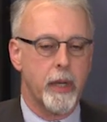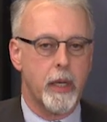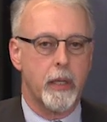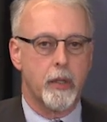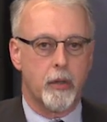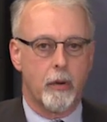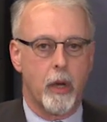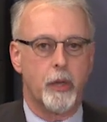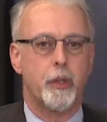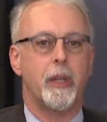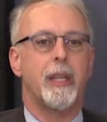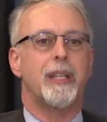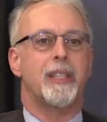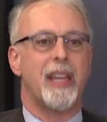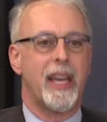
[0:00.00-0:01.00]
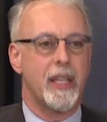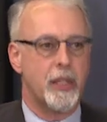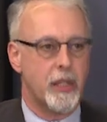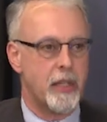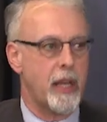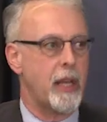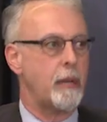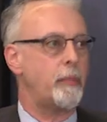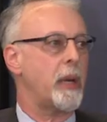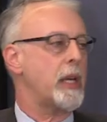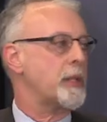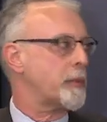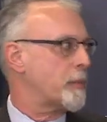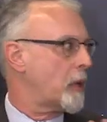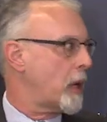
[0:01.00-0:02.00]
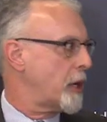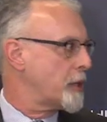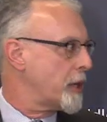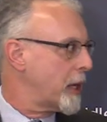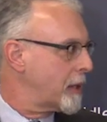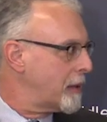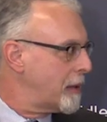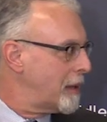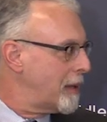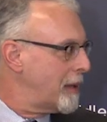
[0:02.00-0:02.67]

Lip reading: reconstruction is a state-based project,